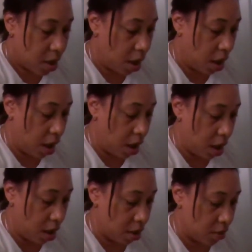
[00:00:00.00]

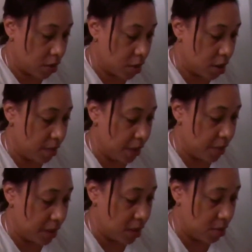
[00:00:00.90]
Oh, so this
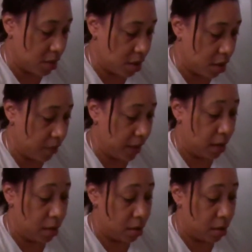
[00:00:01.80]
might be some shit. All right.